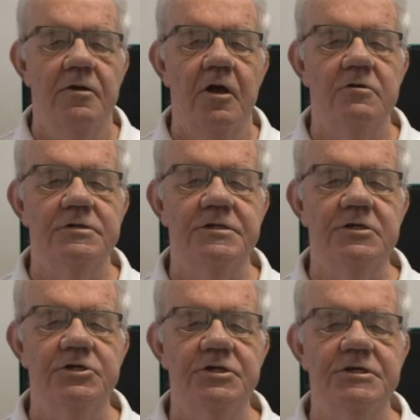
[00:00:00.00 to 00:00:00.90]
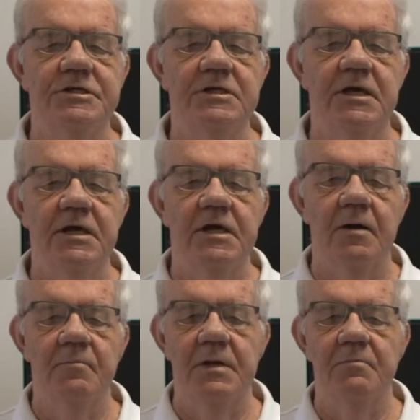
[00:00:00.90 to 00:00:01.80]
No CGT
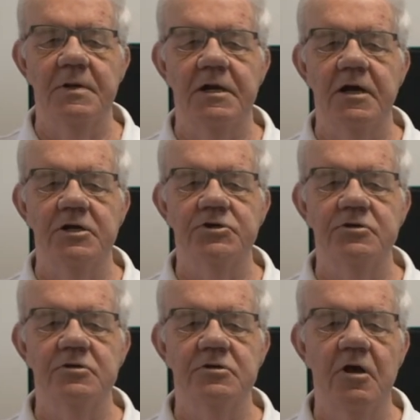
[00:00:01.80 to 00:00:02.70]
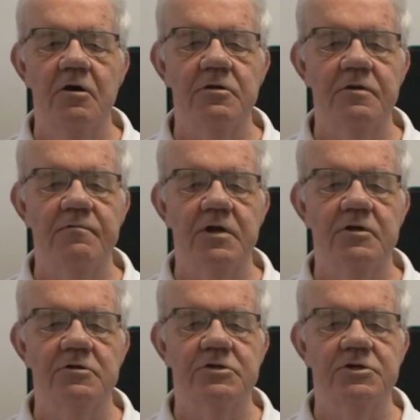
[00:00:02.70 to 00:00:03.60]
income implications, no
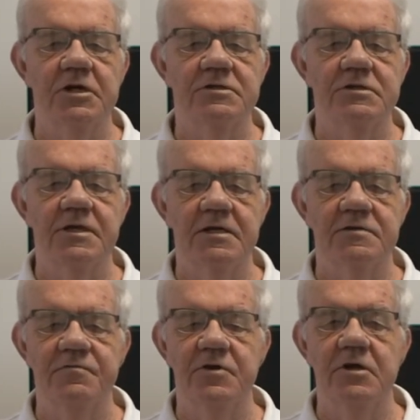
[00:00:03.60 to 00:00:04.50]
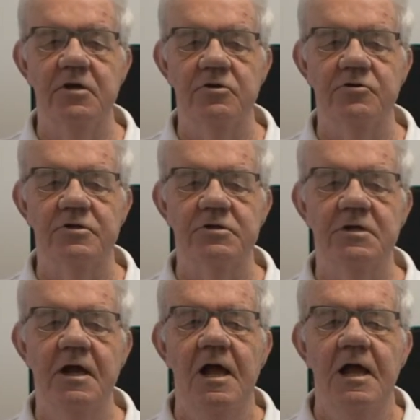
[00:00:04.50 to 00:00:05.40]
dividends, just tax-free
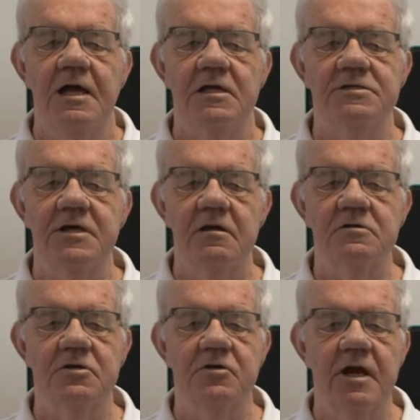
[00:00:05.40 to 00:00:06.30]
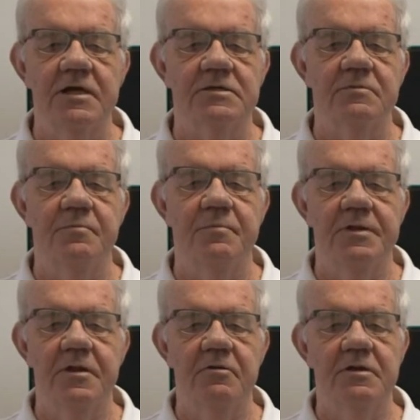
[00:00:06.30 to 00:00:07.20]
interest. It sounds great,
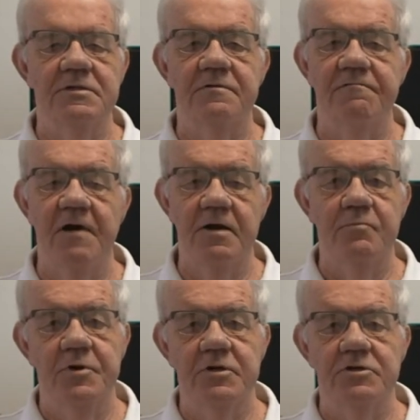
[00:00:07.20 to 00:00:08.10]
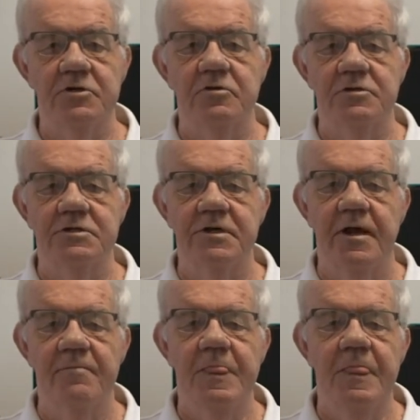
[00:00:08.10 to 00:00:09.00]
but there is the fine print to
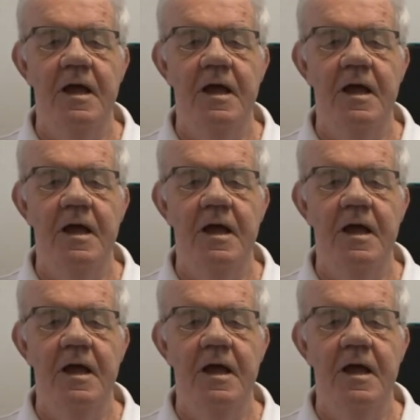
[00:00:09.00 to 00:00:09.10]
consider.